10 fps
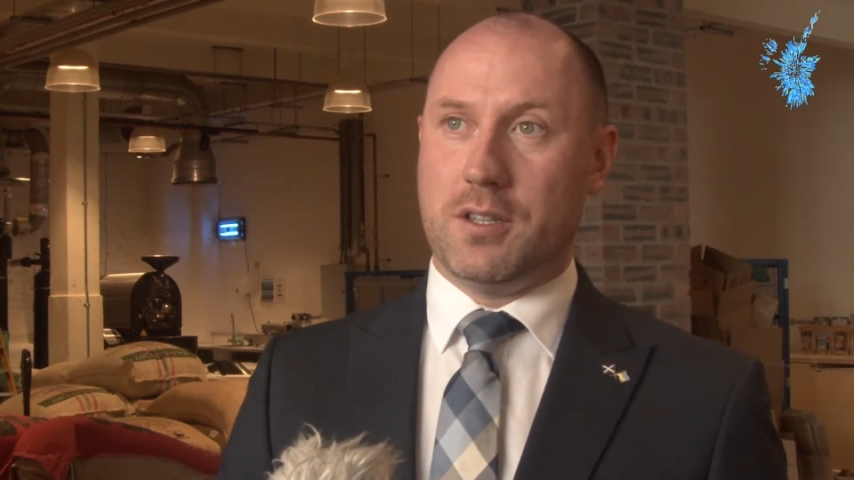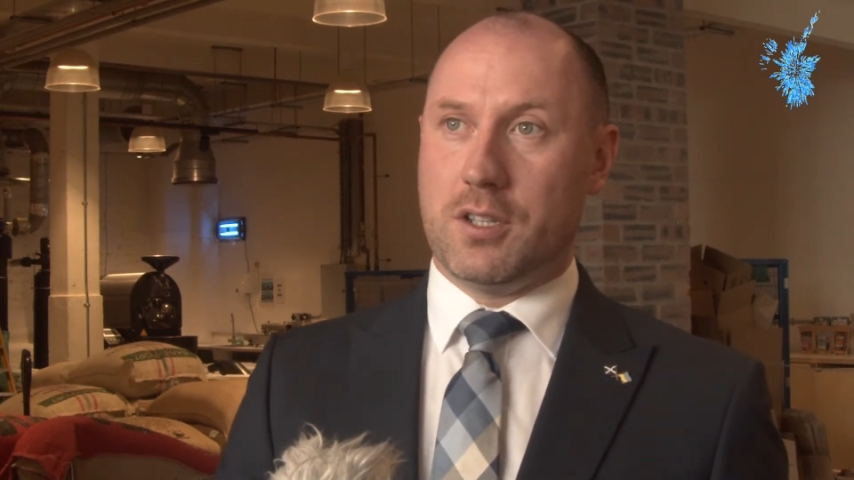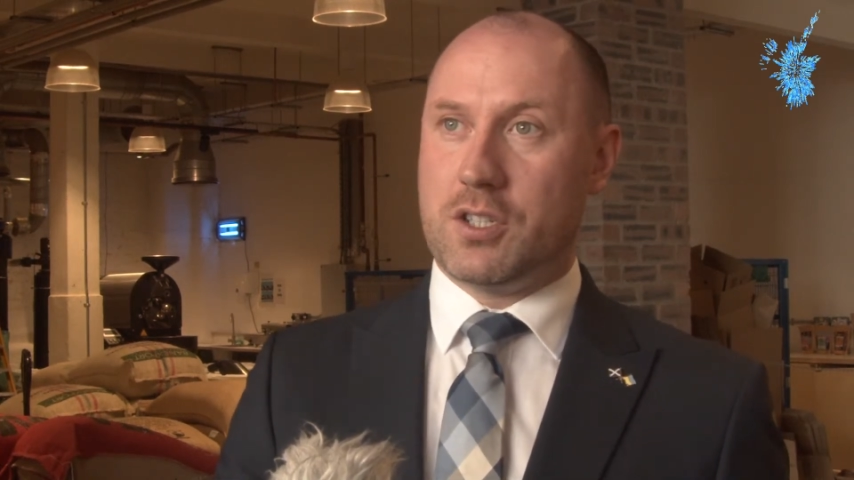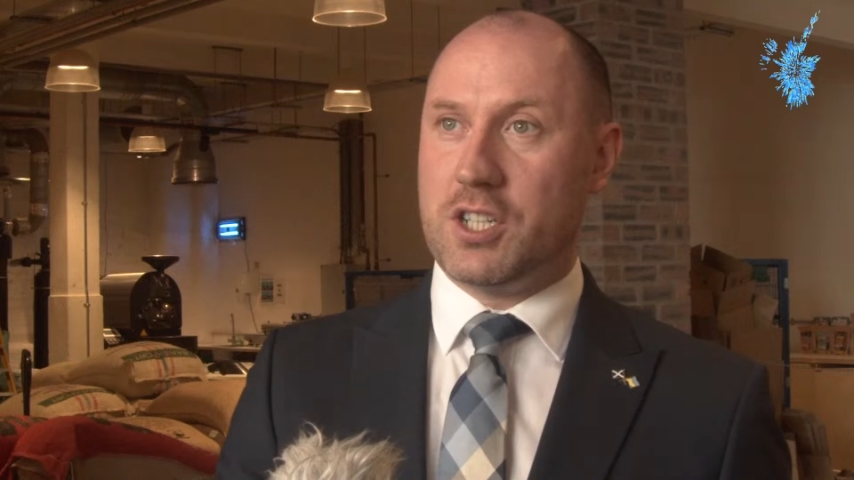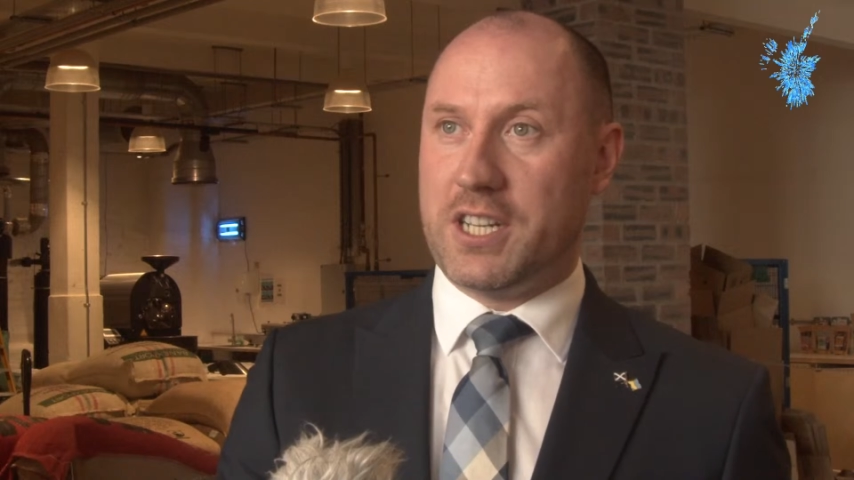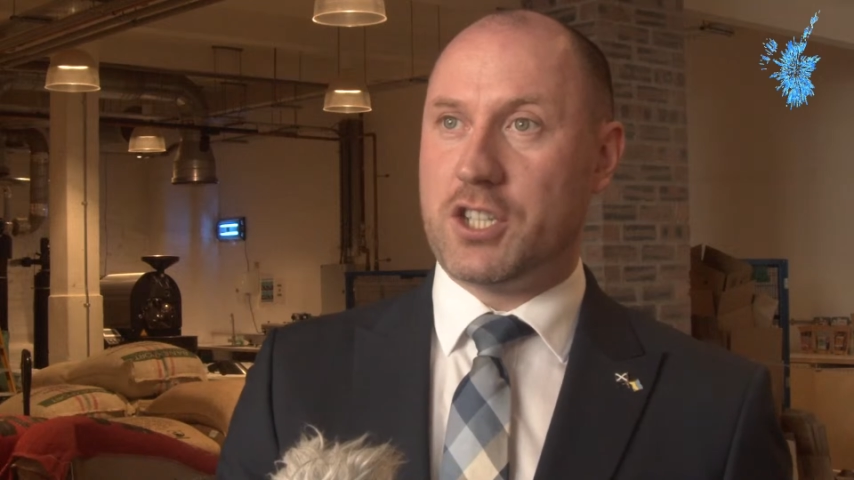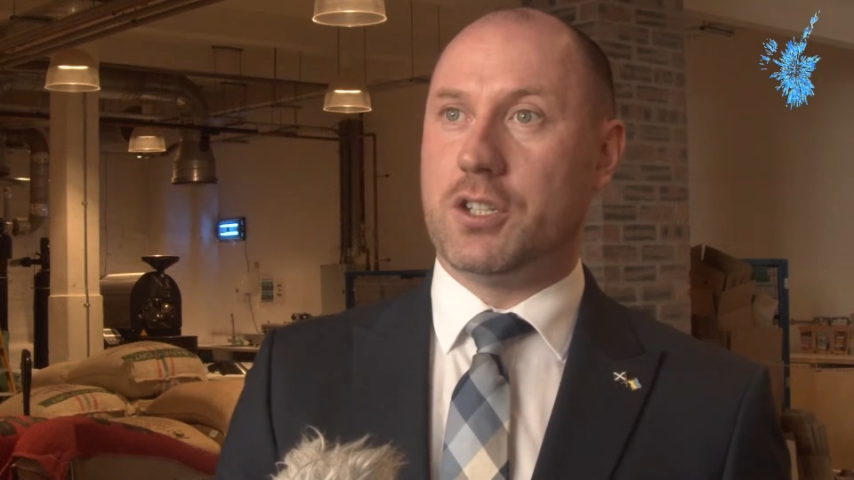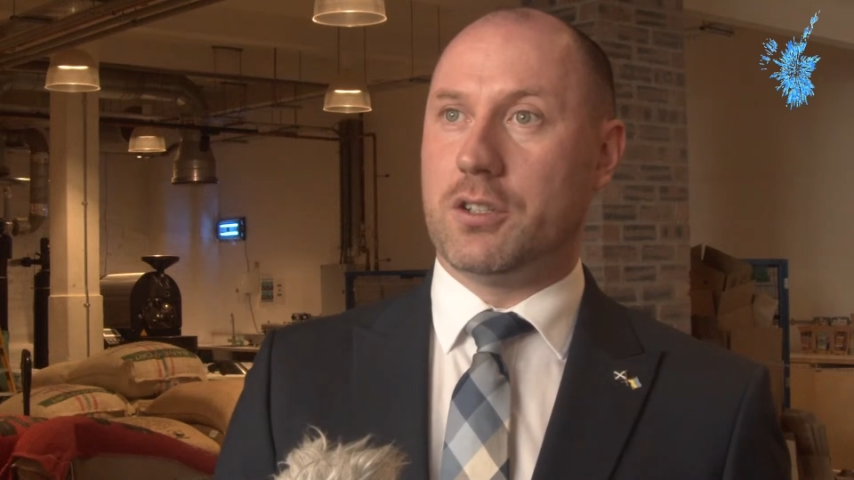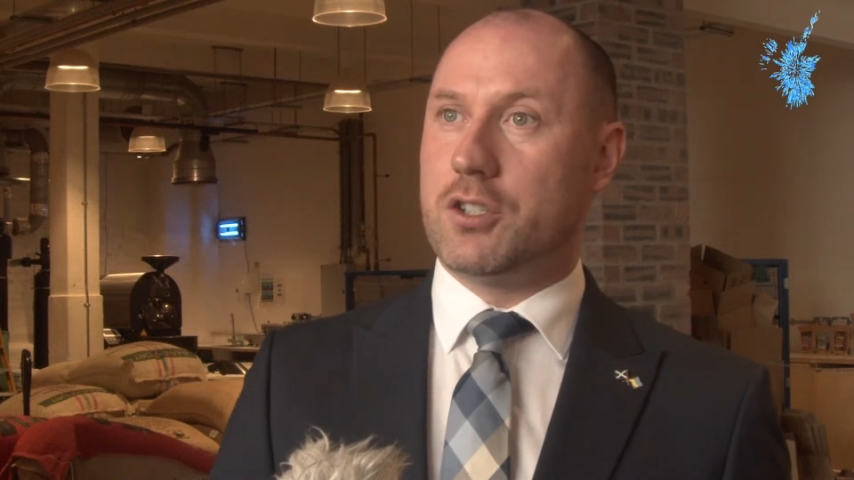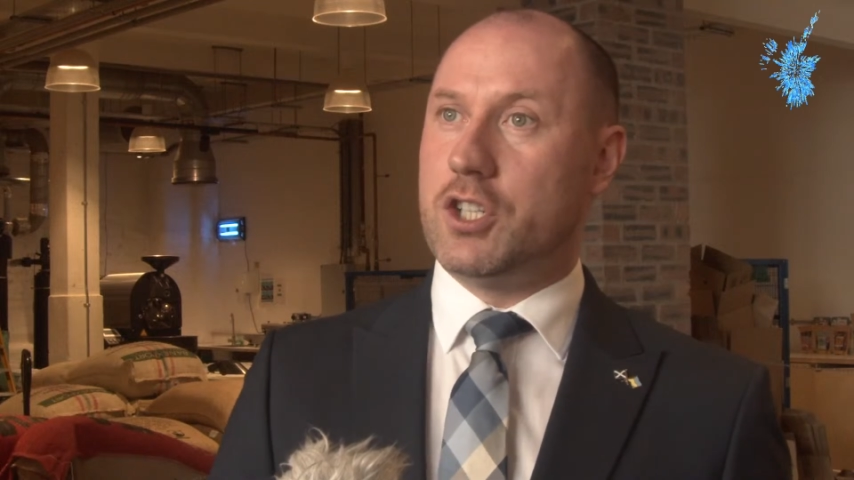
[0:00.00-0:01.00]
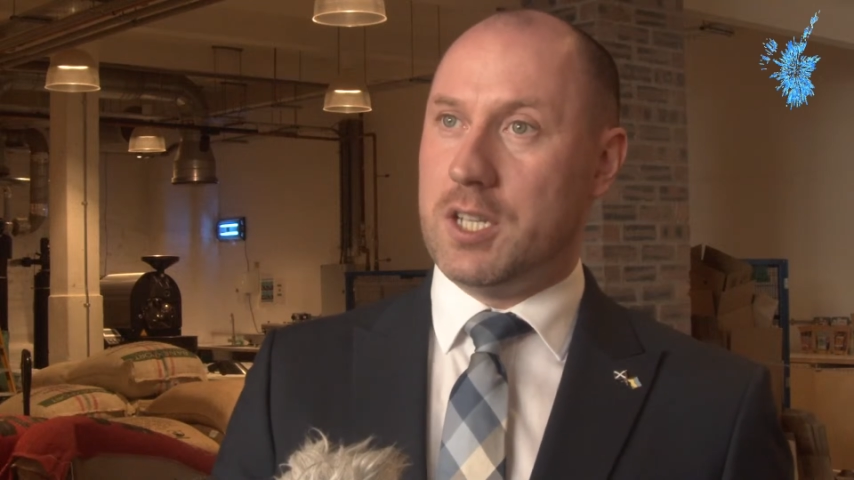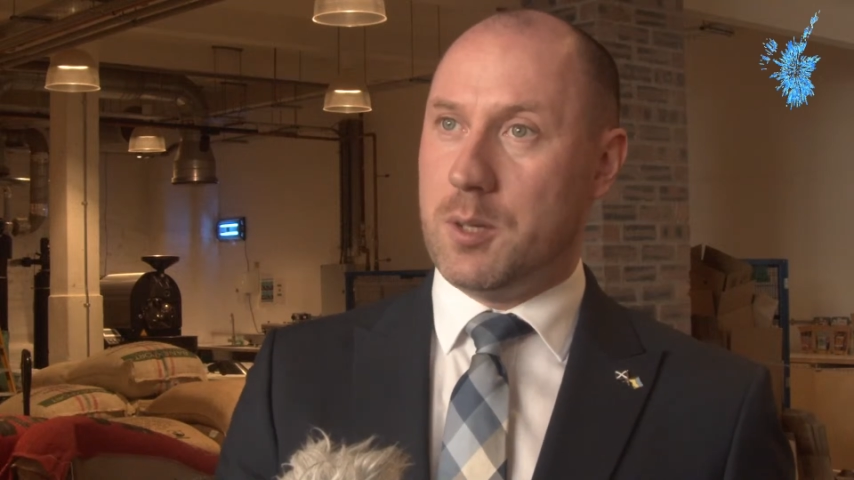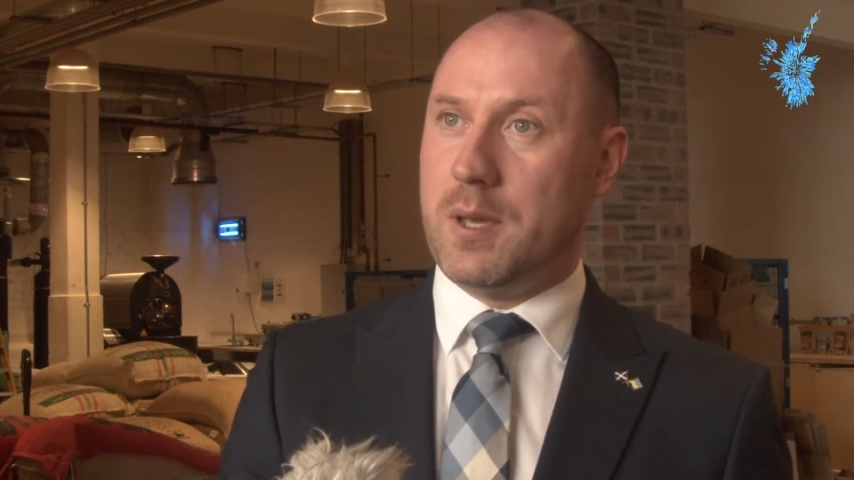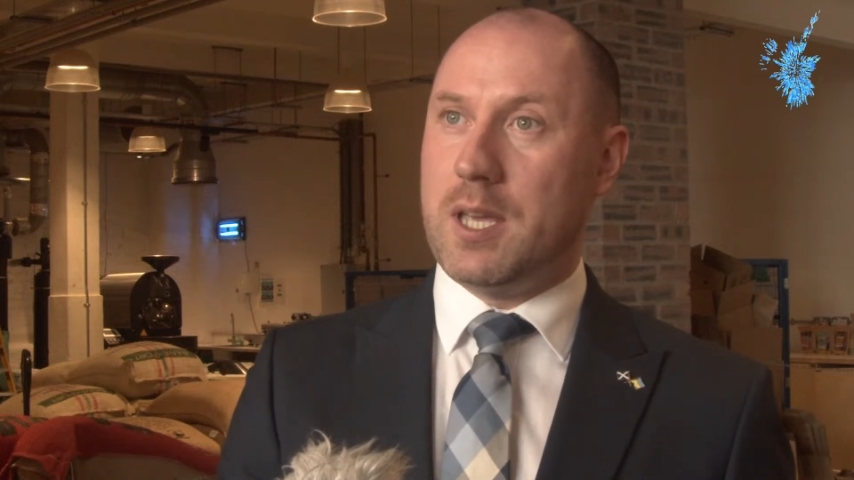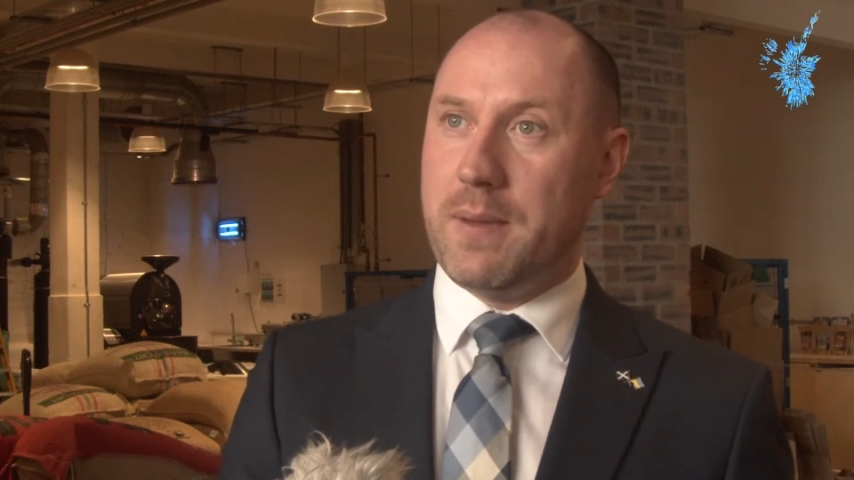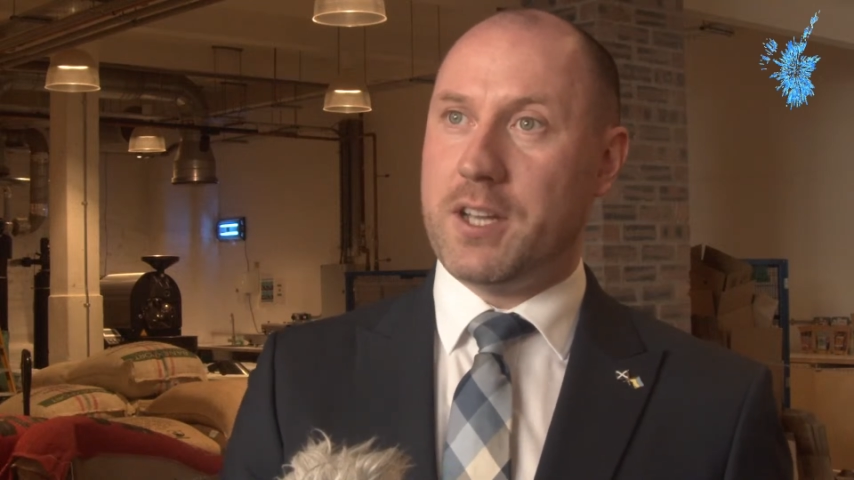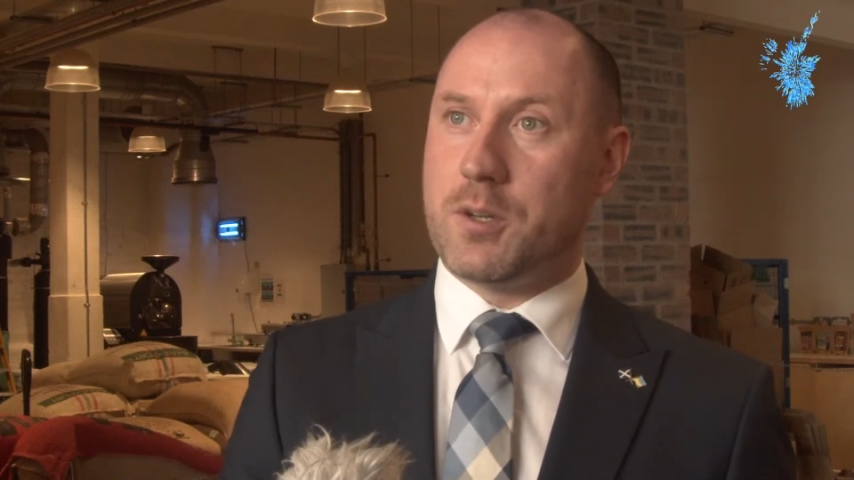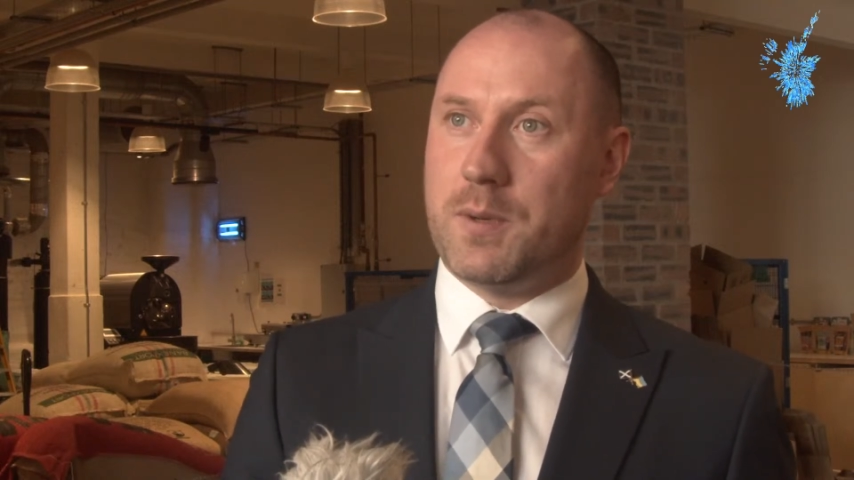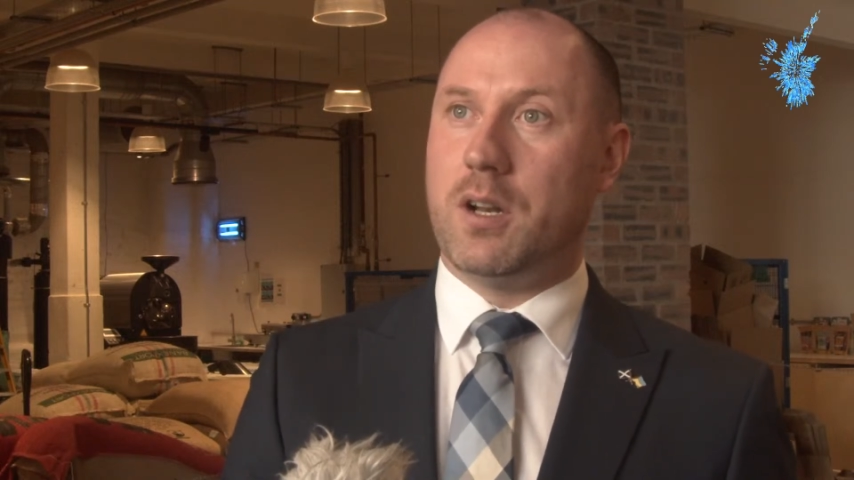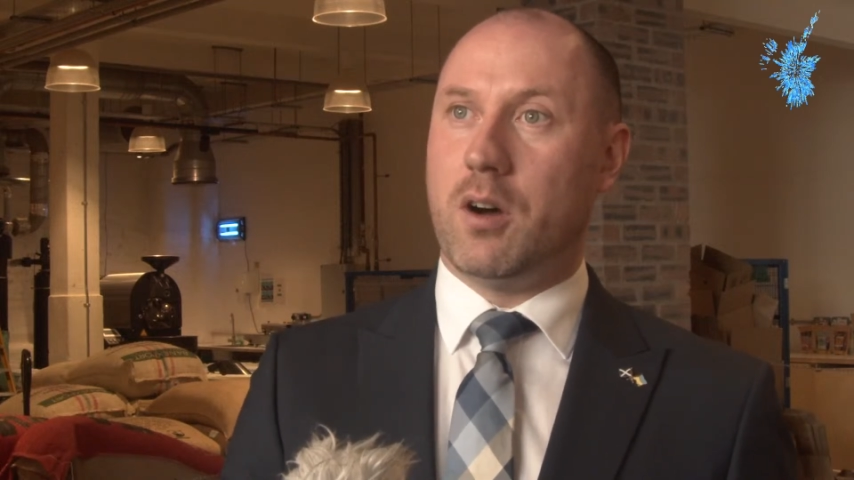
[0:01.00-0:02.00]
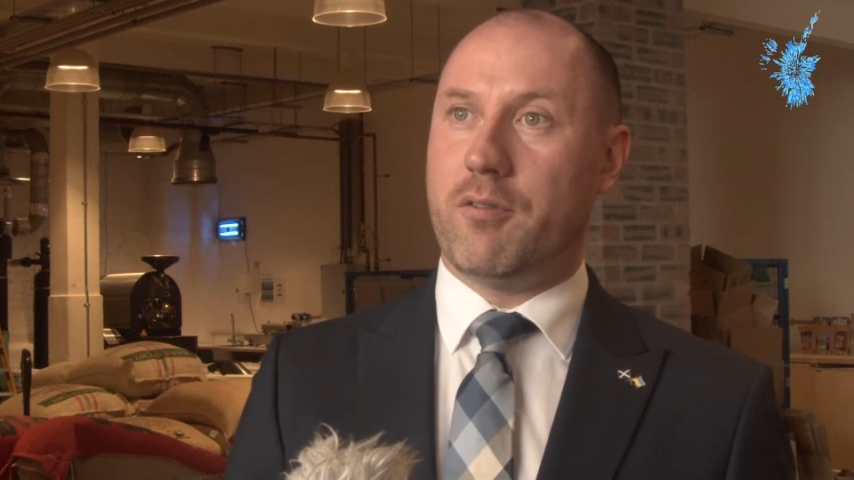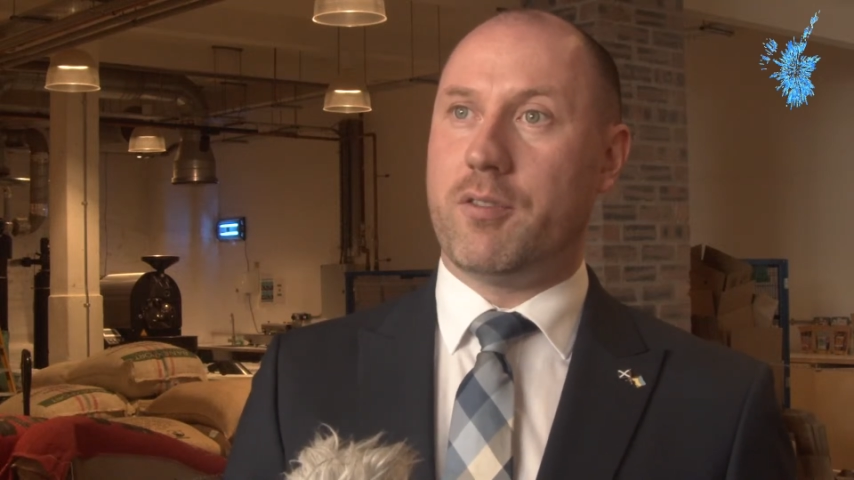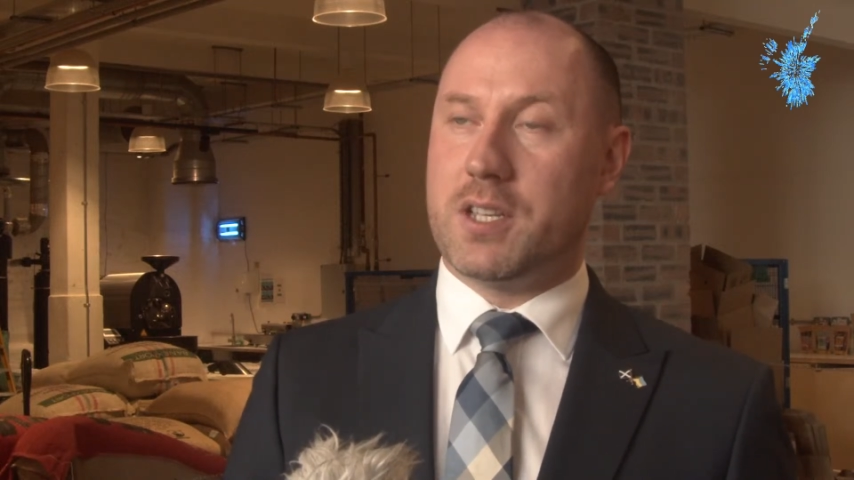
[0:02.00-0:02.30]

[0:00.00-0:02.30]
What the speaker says: the traditional GDP measurement of